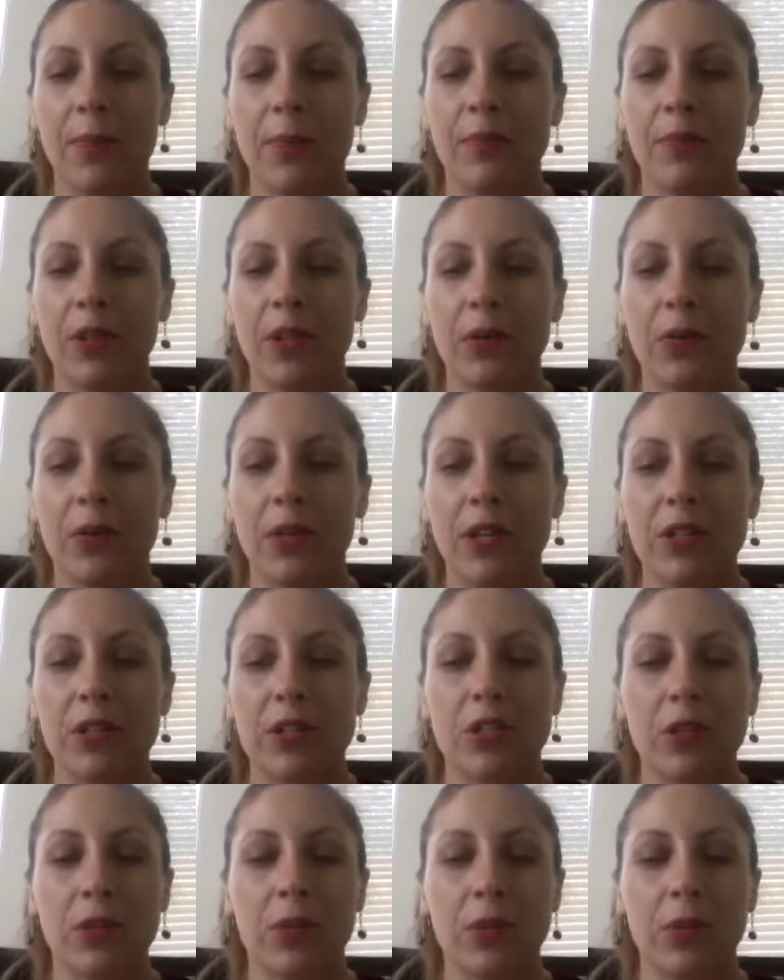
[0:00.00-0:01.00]
you can
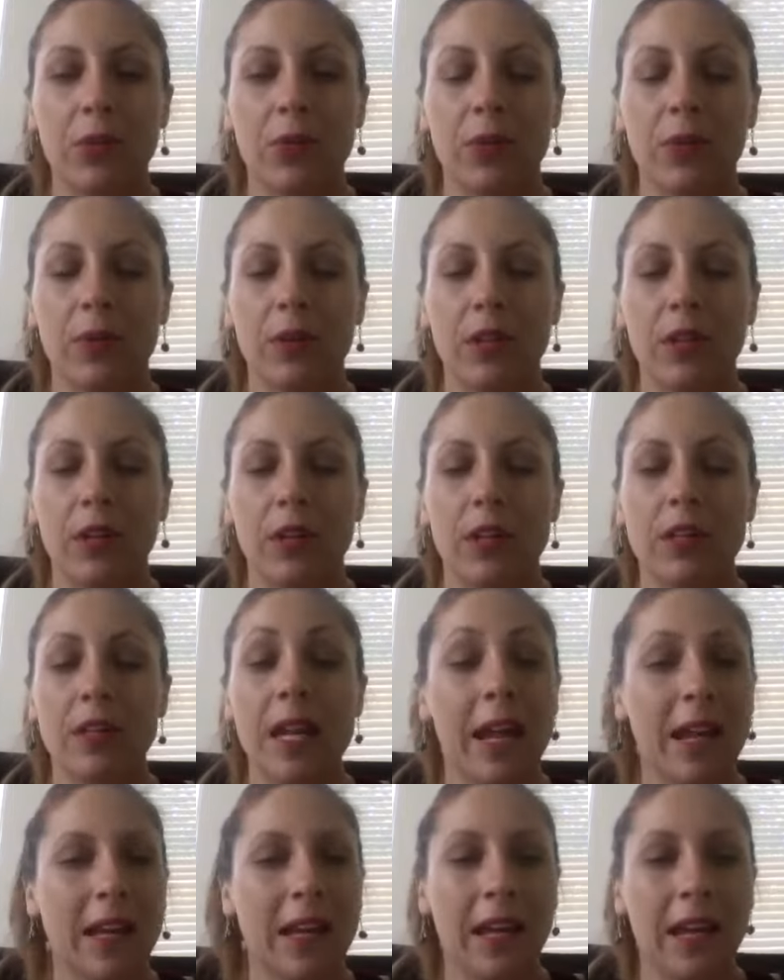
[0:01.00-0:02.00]
do
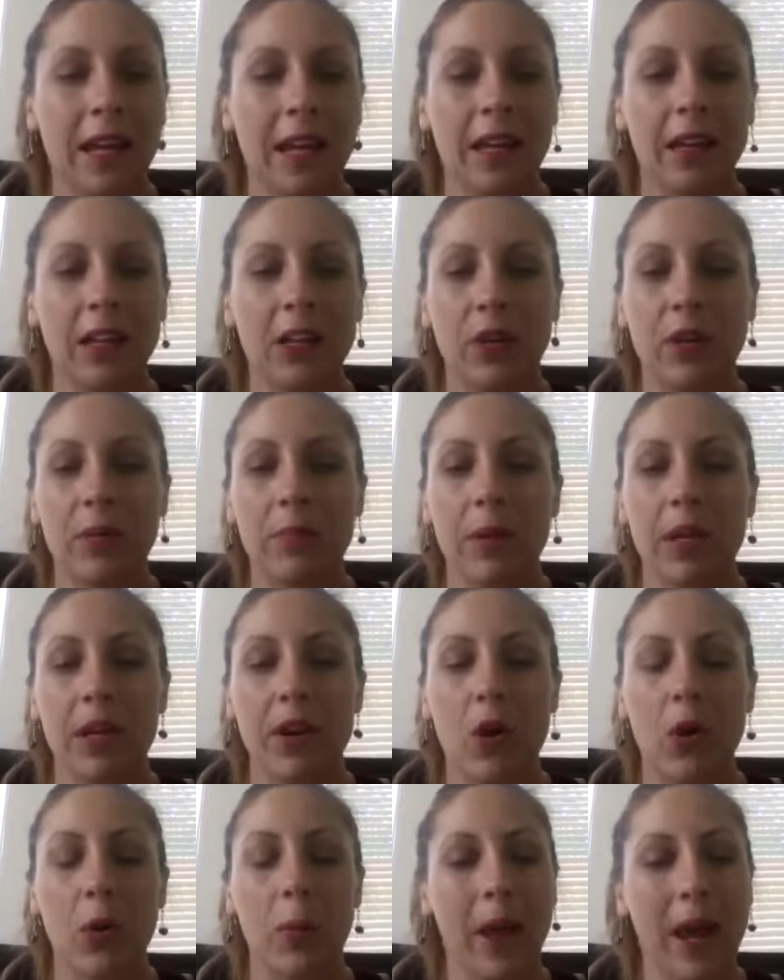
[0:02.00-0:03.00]
nannying, you can be an au
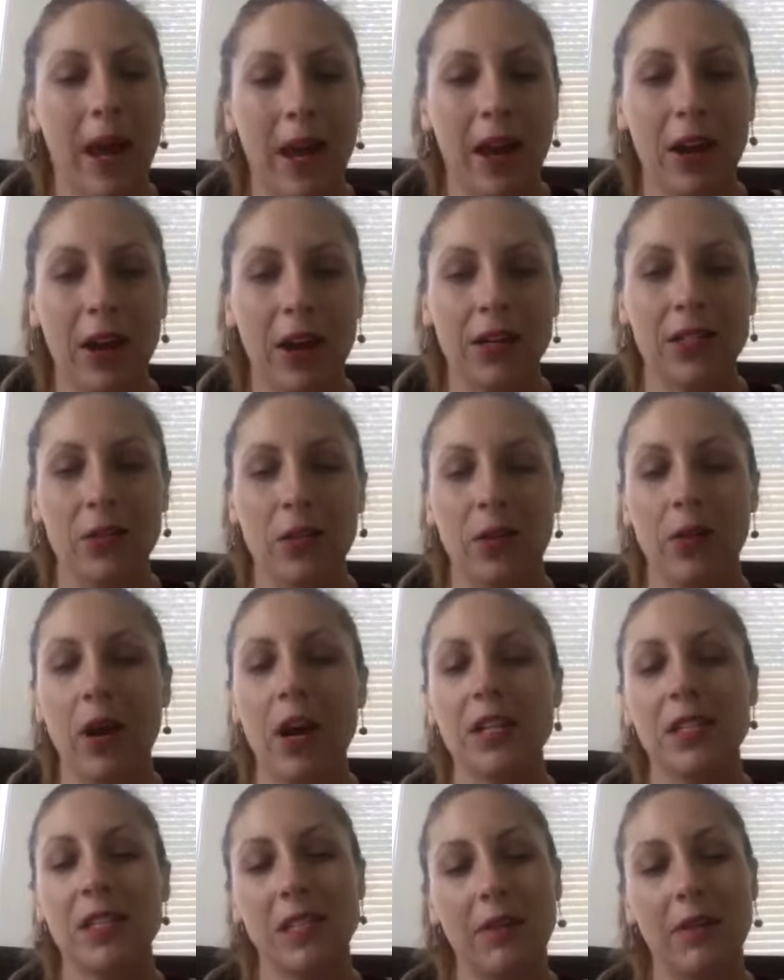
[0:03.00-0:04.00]
pair. So there are
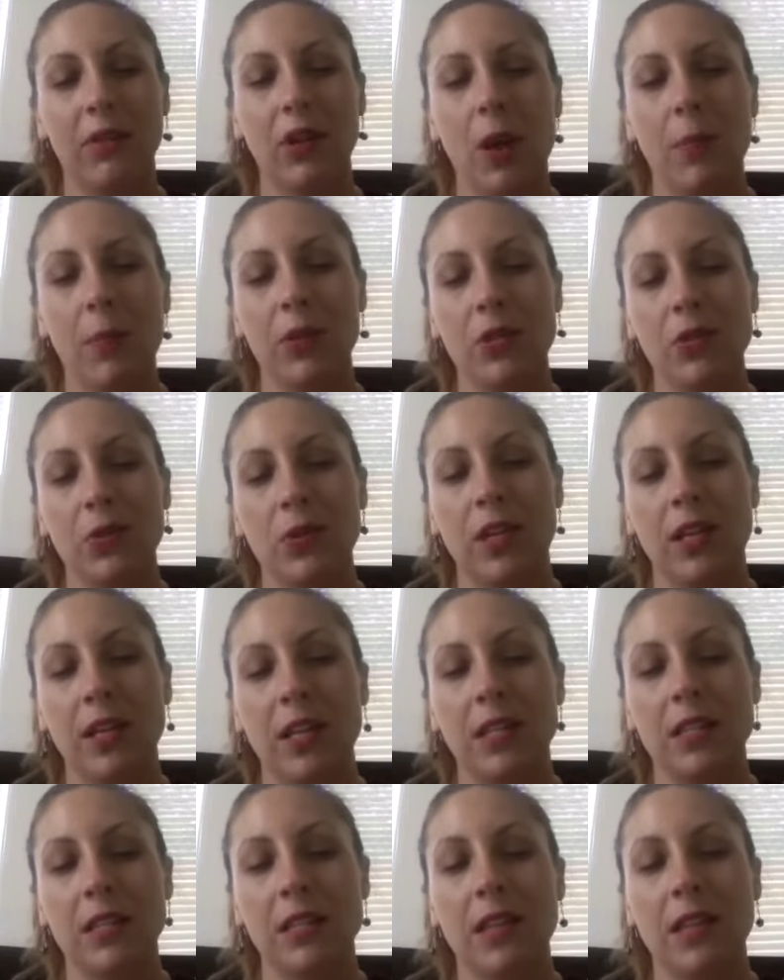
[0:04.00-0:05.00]
several
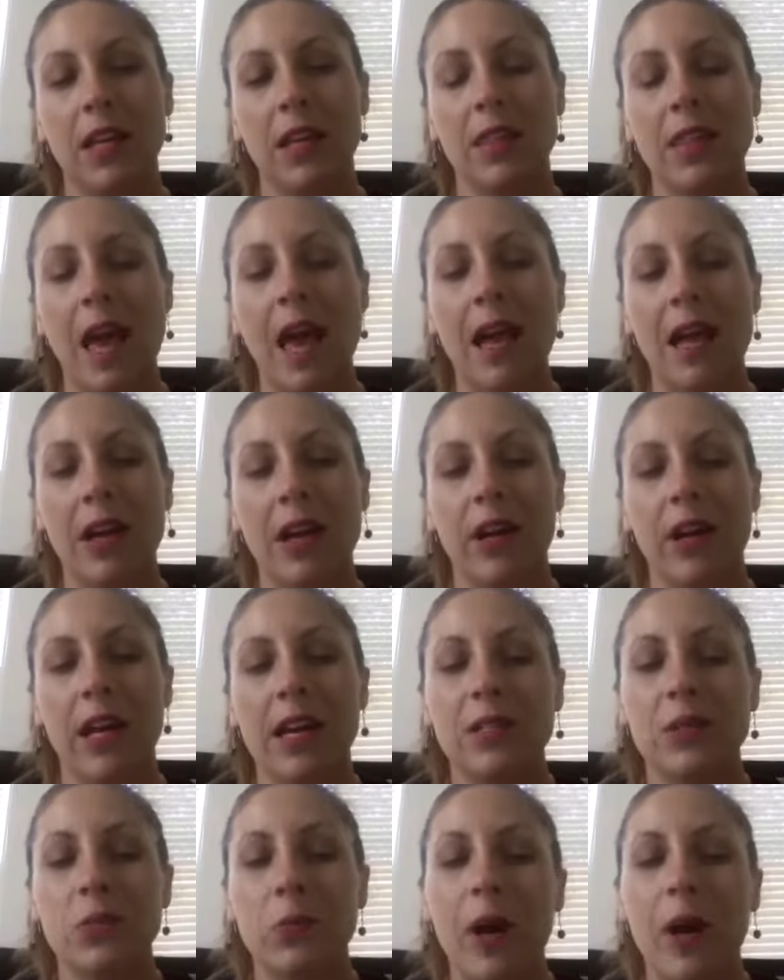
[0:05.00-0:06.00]
opportunities in that area
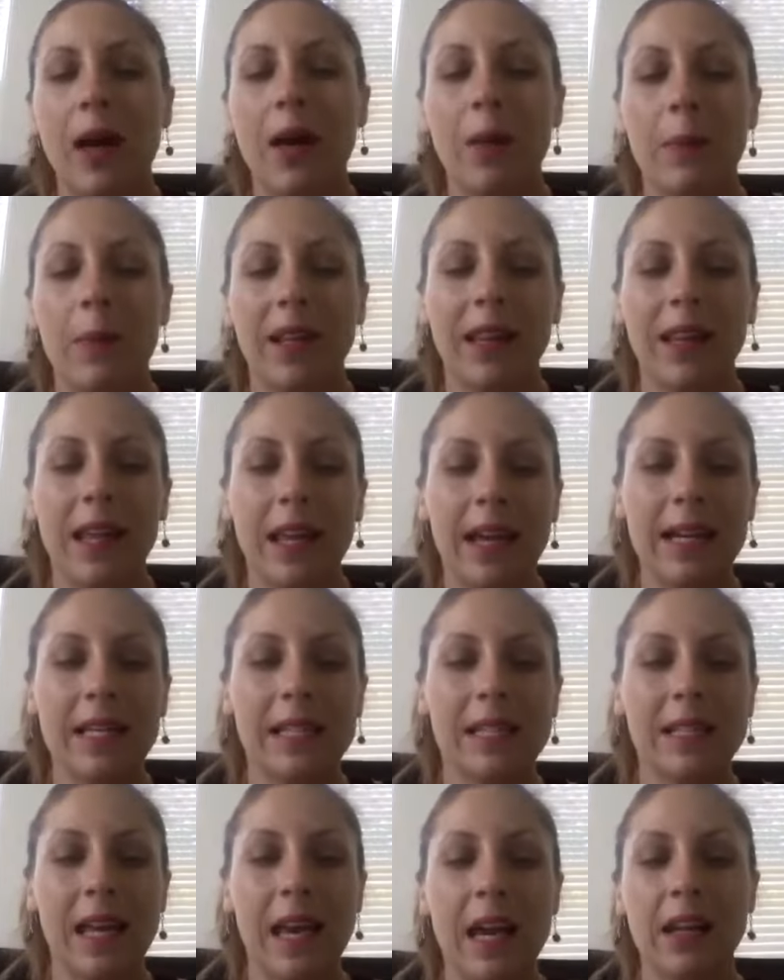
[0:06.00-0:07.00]
as well. But like I
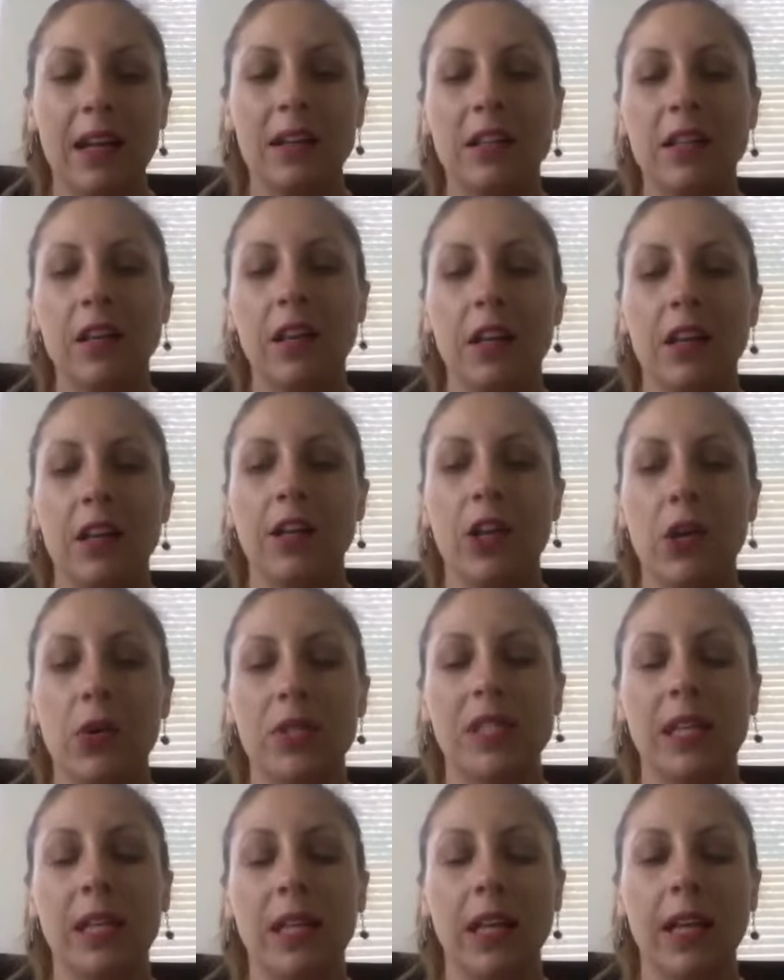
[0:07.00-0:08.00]
said,
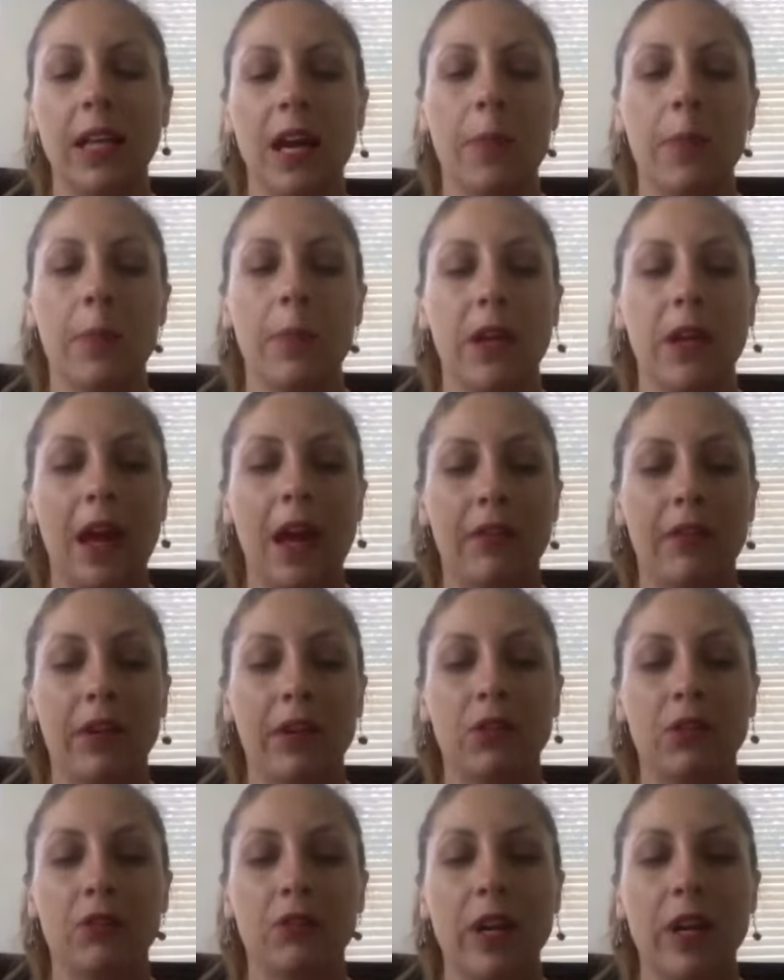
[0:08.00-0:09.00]
skilling up and having
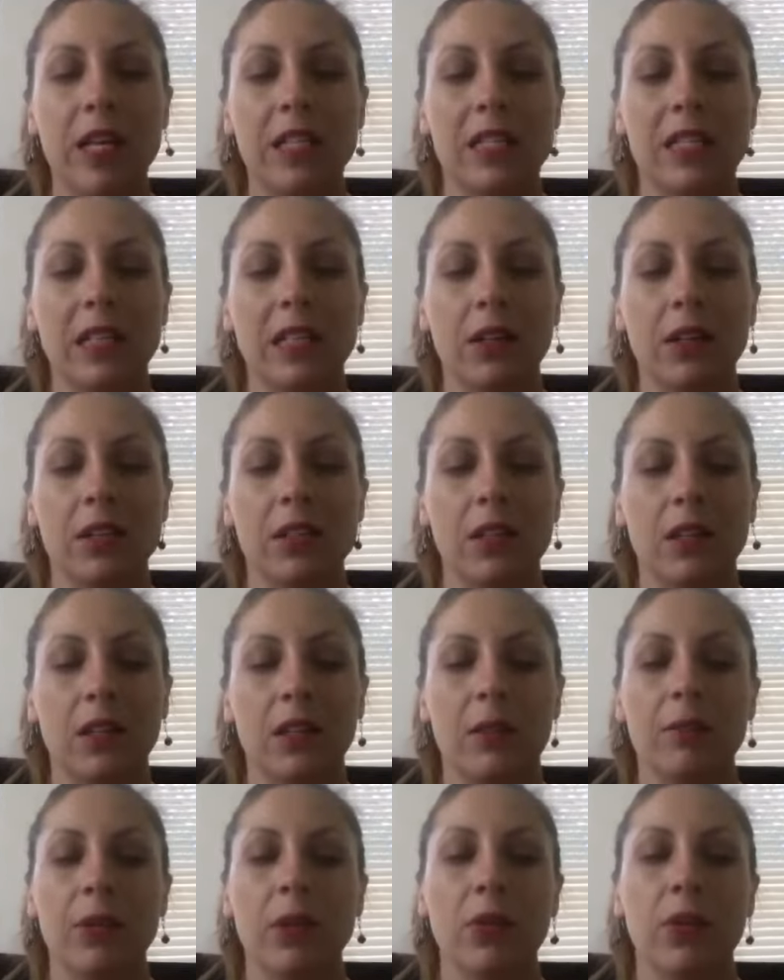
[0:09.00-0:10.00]
great skills on the
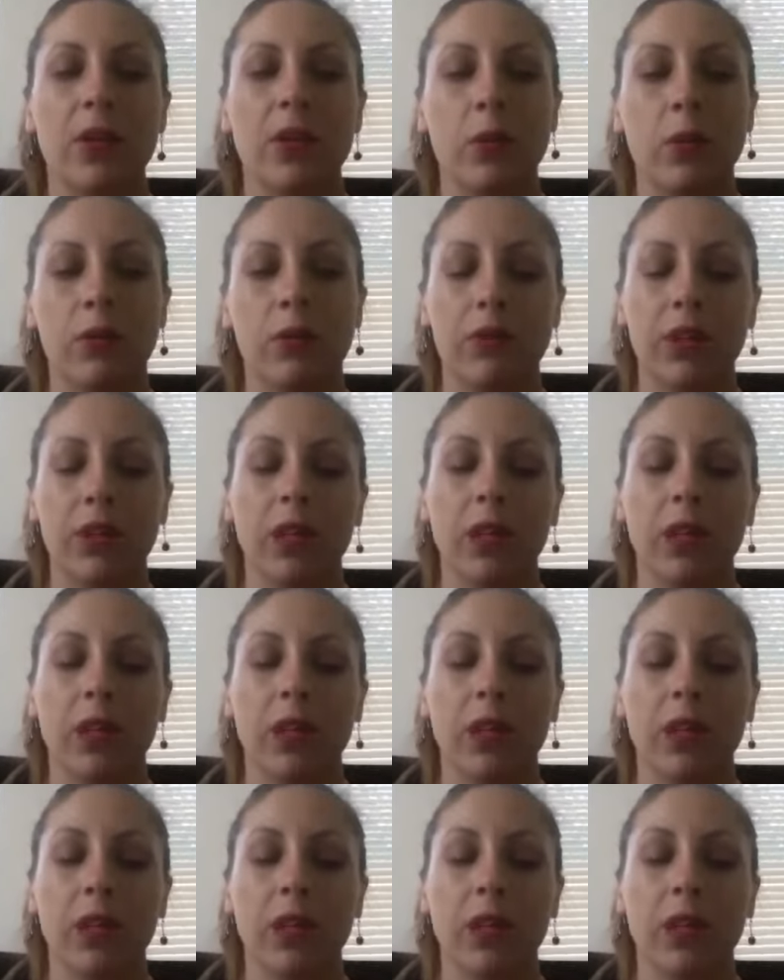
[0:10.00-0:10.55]
computer will really